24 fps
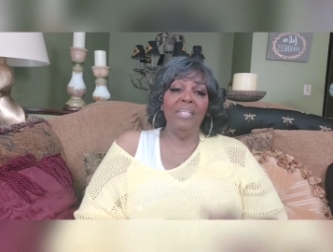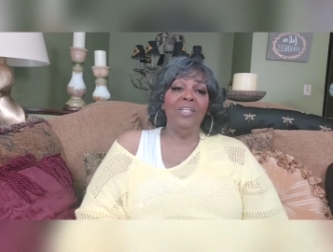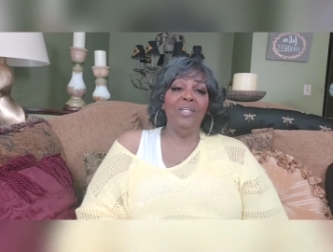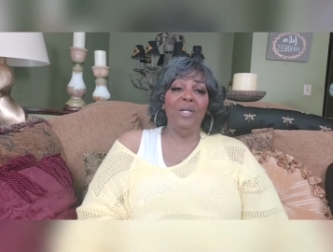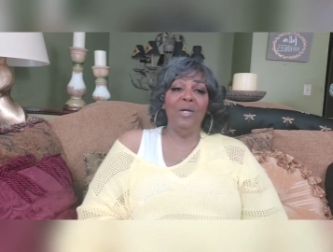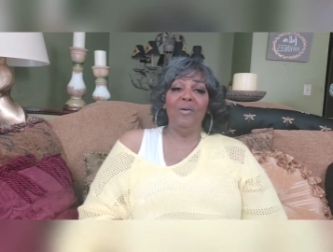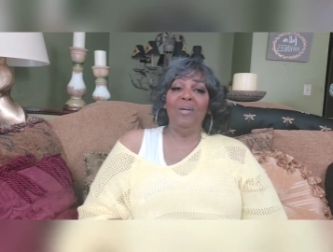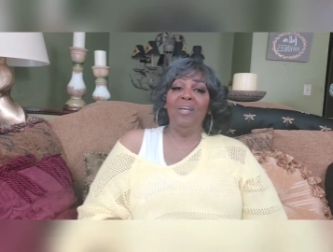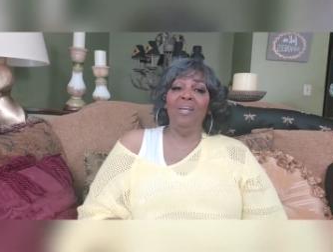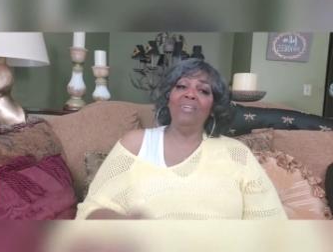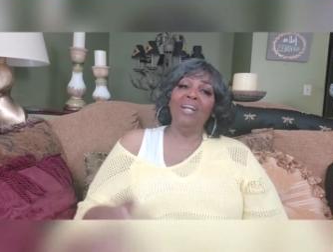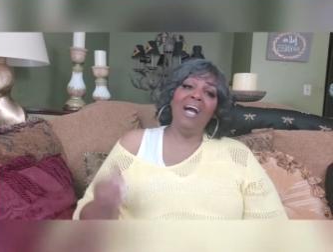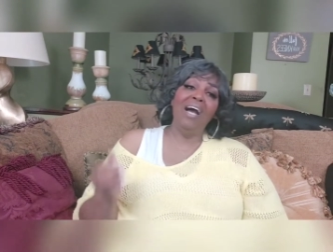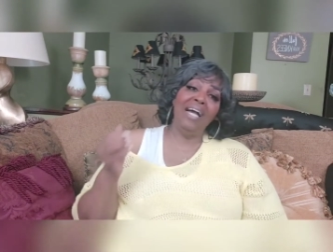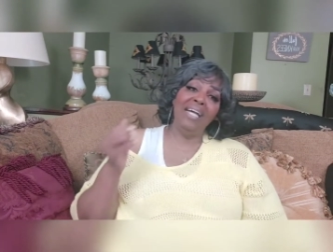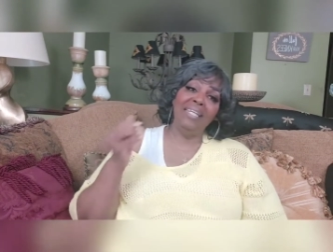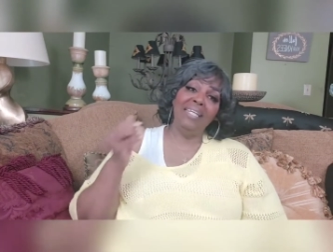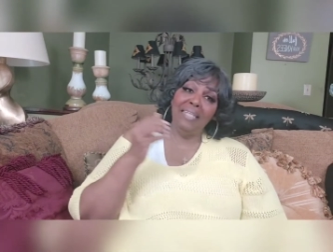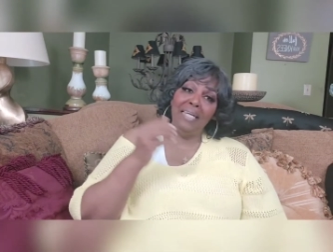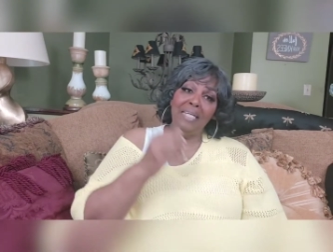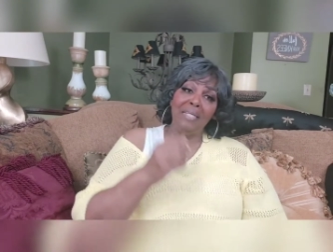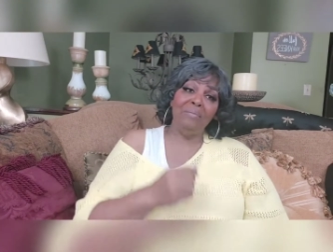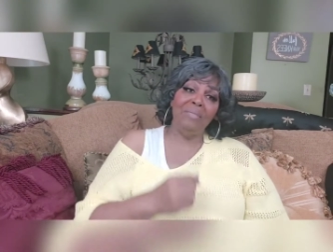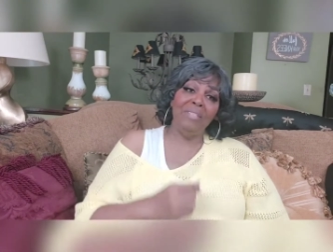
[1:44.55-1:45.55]
You know, if
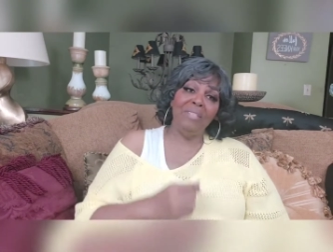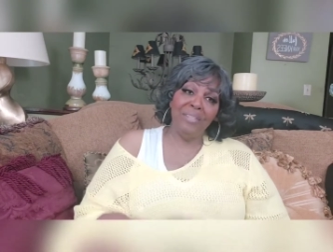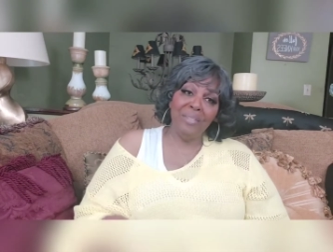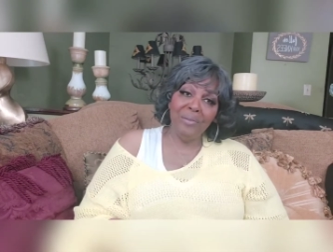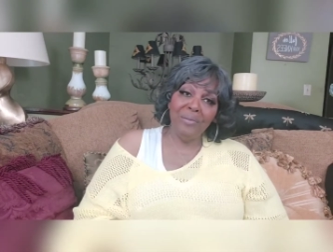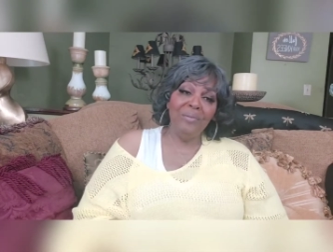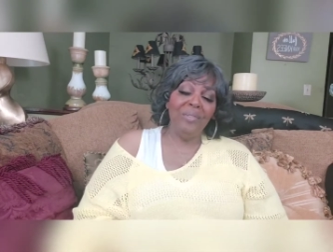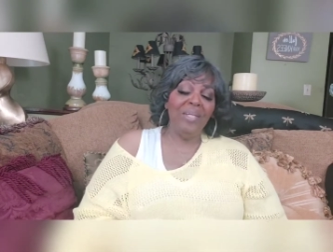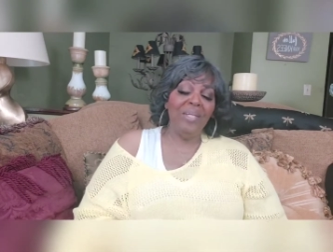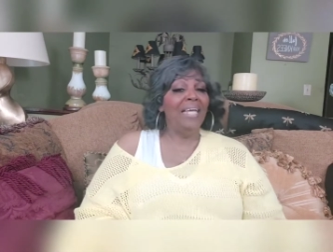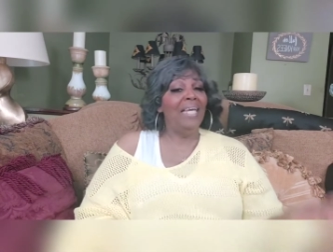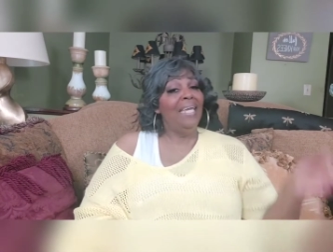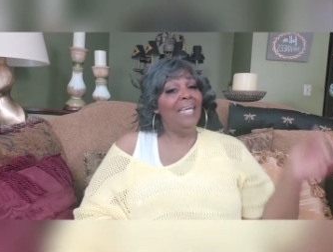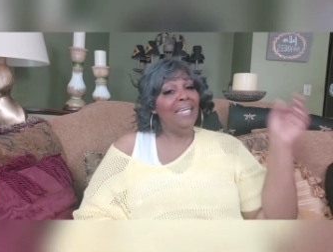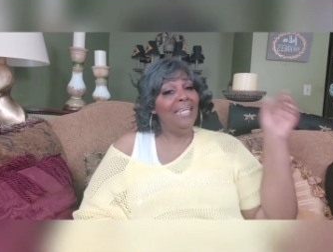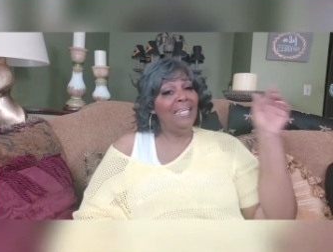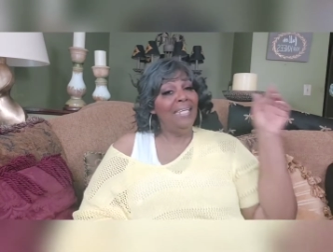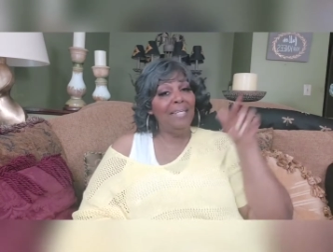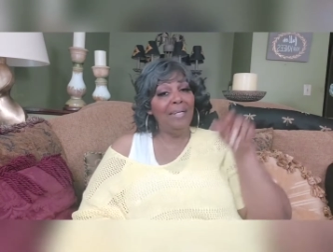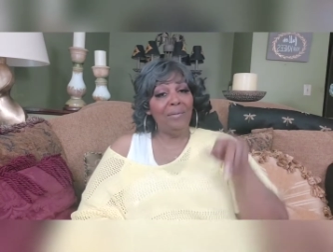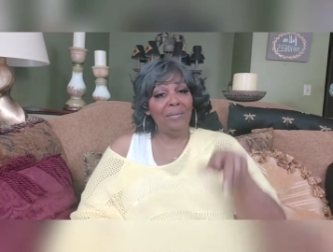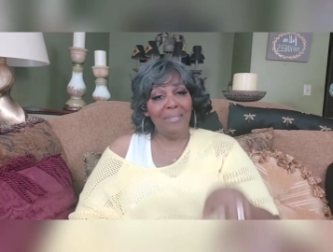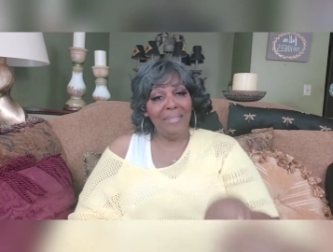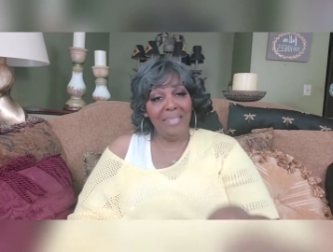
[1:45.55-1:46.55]
God take me to it,
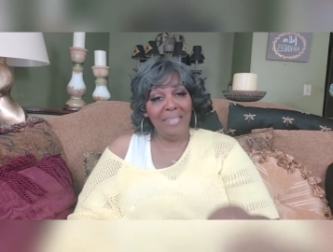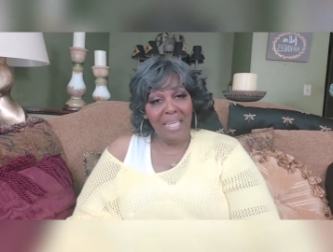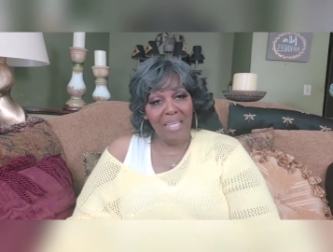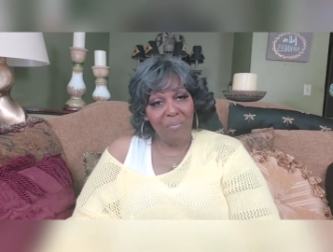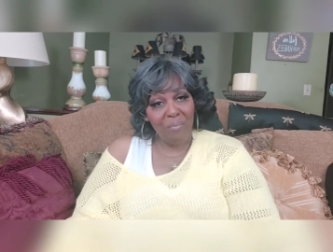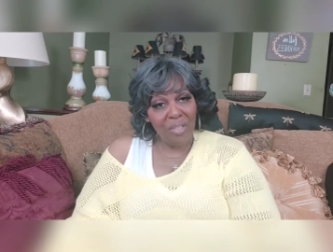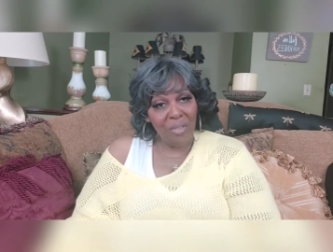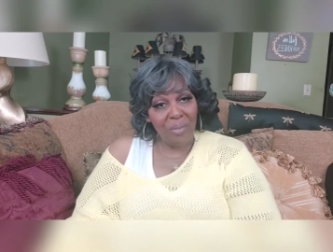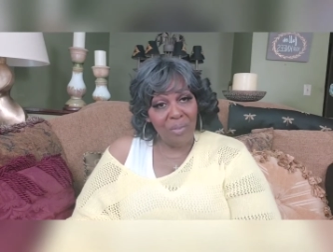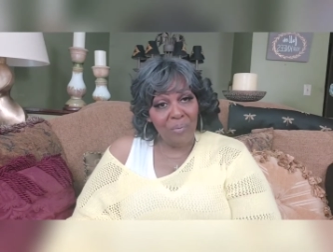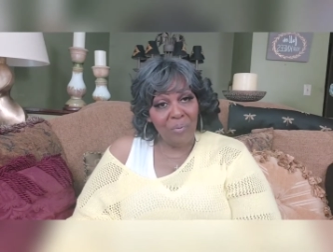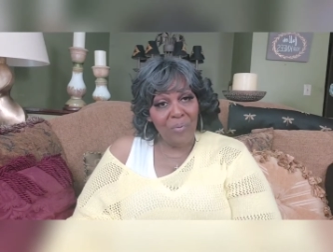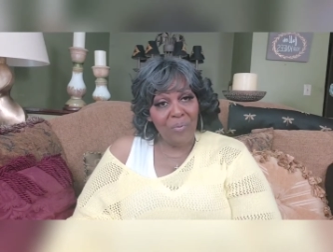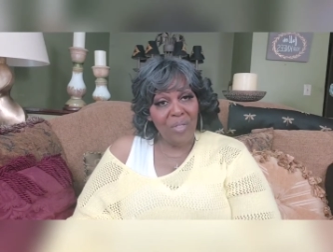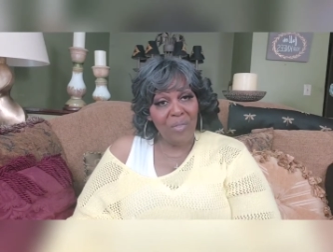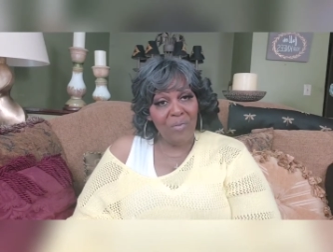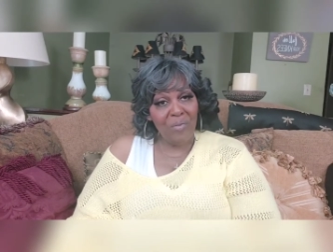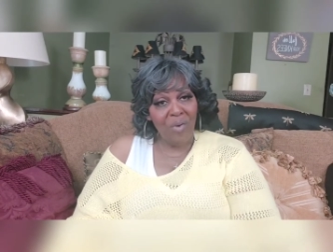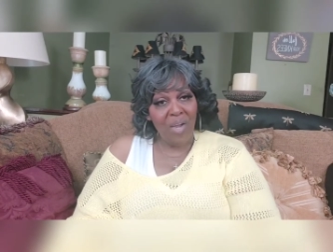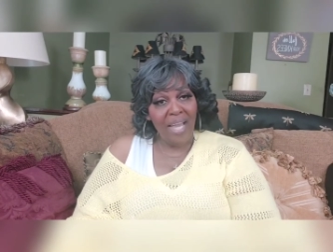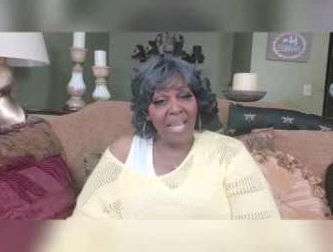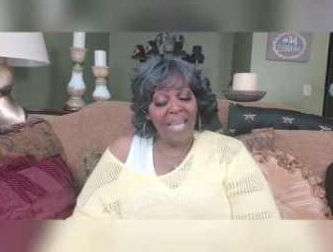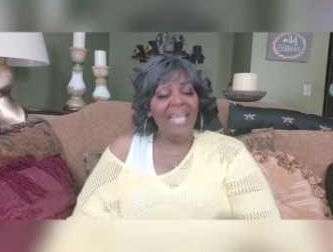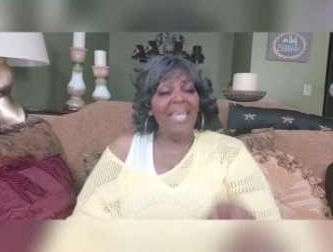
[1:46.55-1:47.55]
He's going to take me through it,
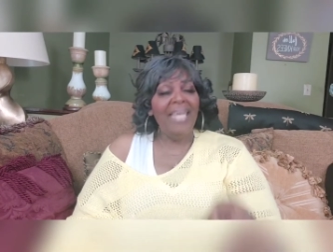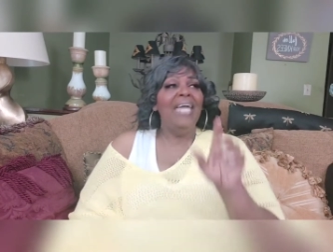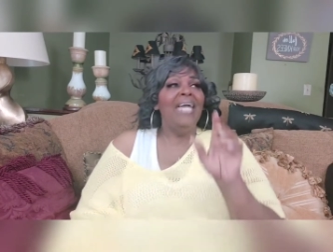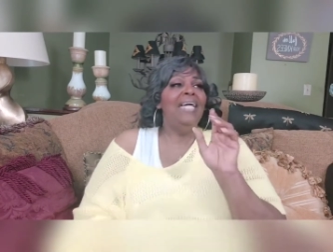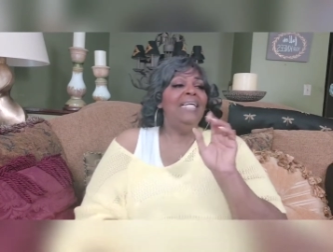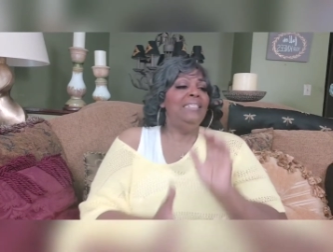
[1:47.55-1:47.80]
right?